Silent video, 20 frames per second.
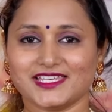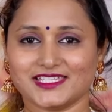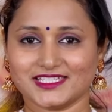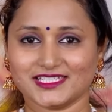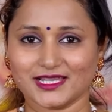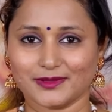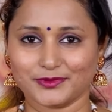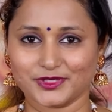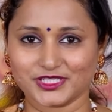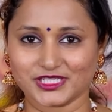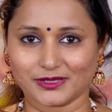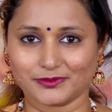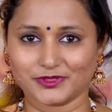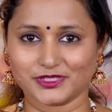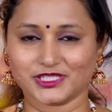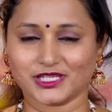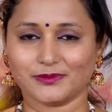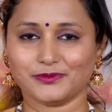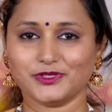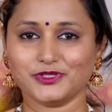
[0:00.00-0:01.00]

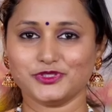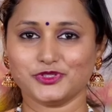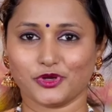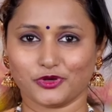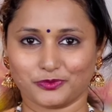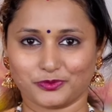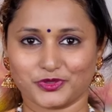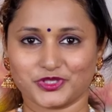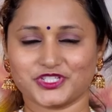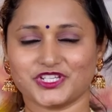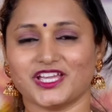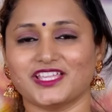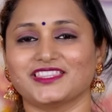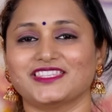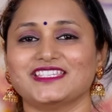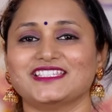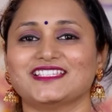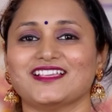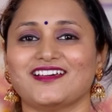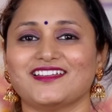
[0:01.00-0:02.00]

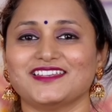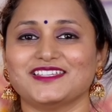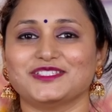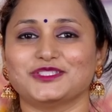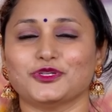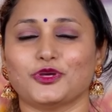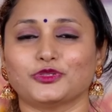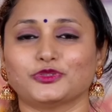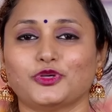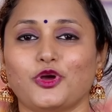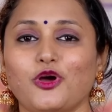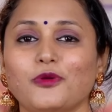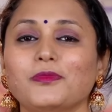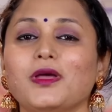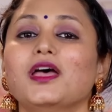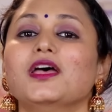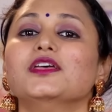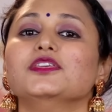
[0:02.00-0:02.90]
www.prashantisarees.com.